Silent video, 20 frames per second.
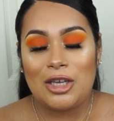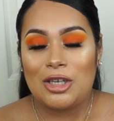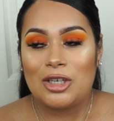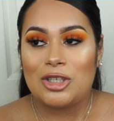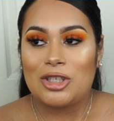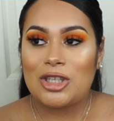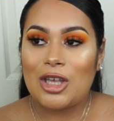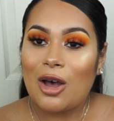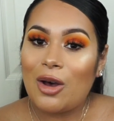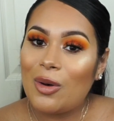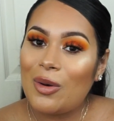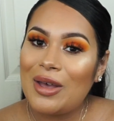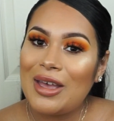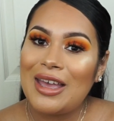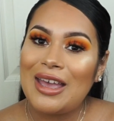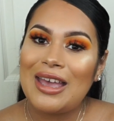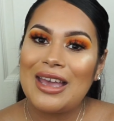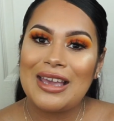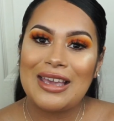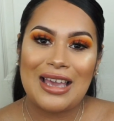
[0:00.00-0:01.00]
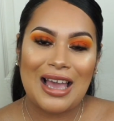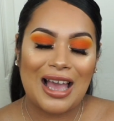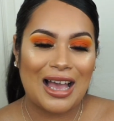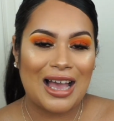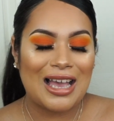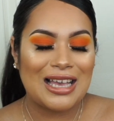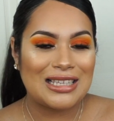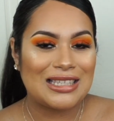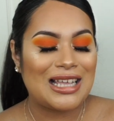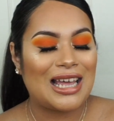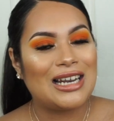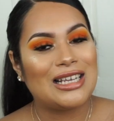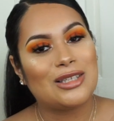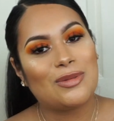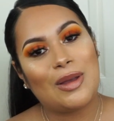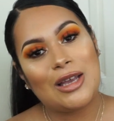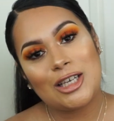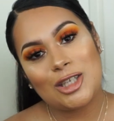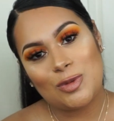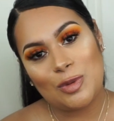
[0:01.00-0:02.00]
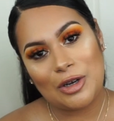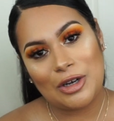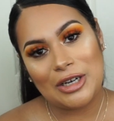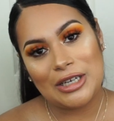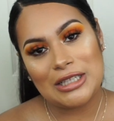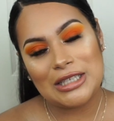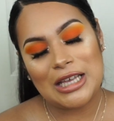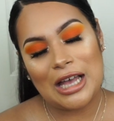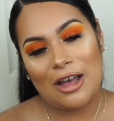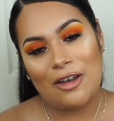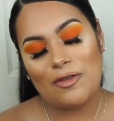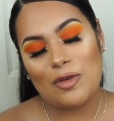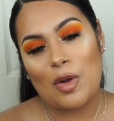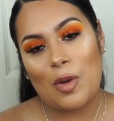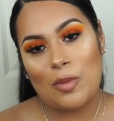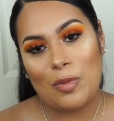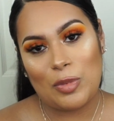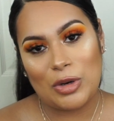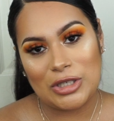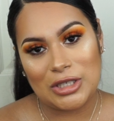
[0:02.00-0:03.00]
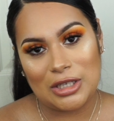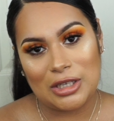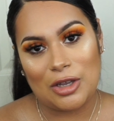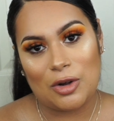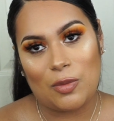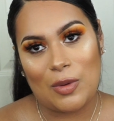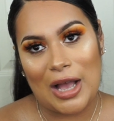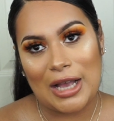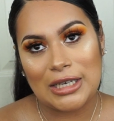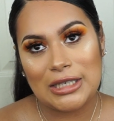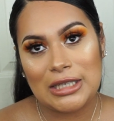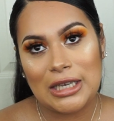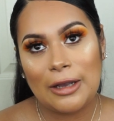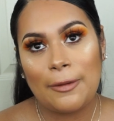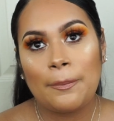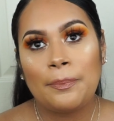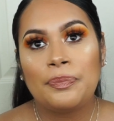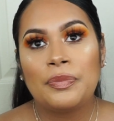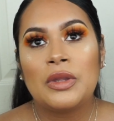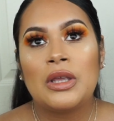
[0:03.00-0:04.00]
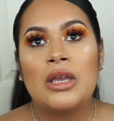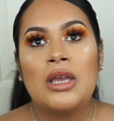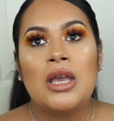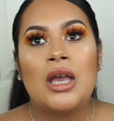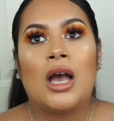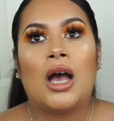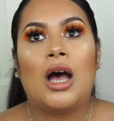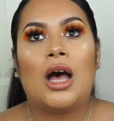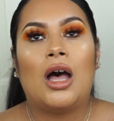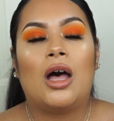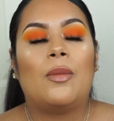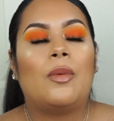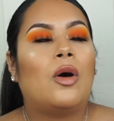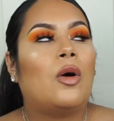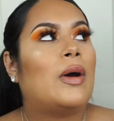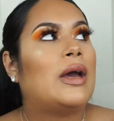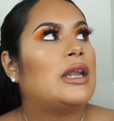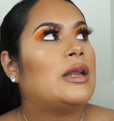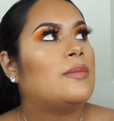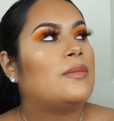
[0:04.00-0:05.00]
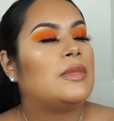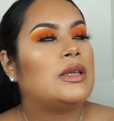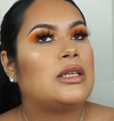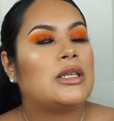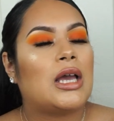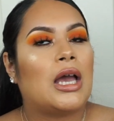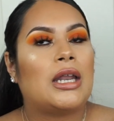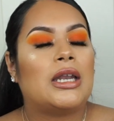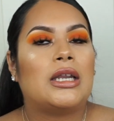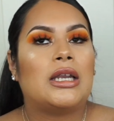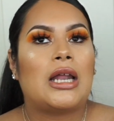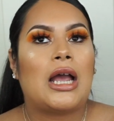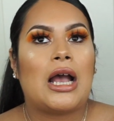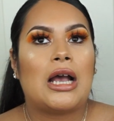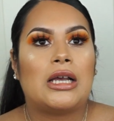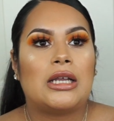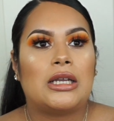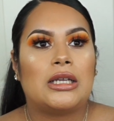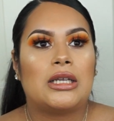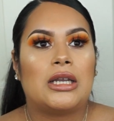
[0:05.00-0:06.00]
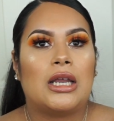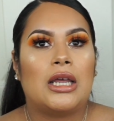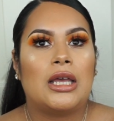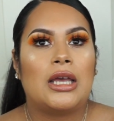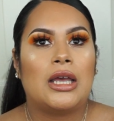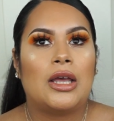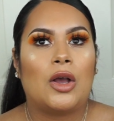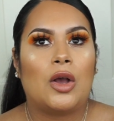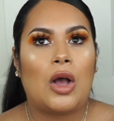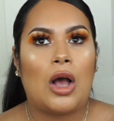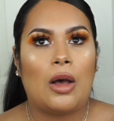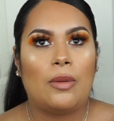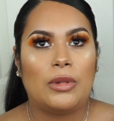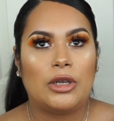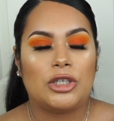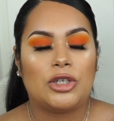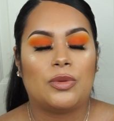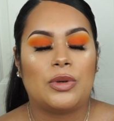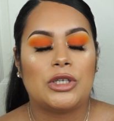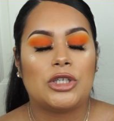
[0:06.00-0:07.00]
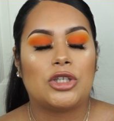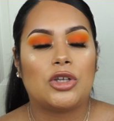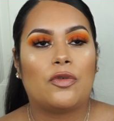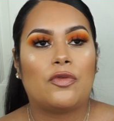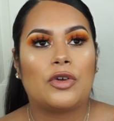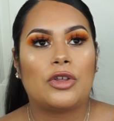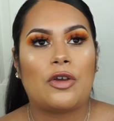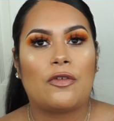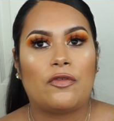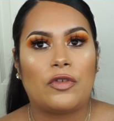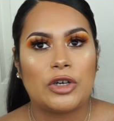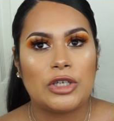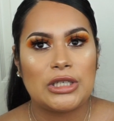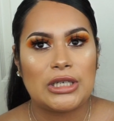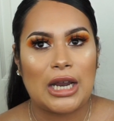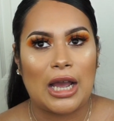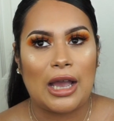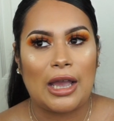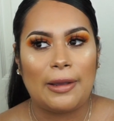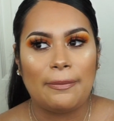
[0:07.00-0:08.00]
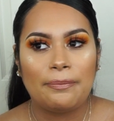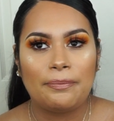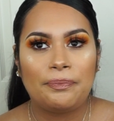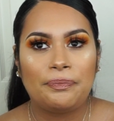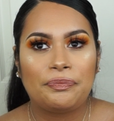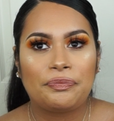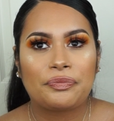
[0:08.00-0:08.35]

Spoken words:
So yeah, guys, that is my experience of Brazilian waxing. Oh, I didn't add how much it was. So for the first time,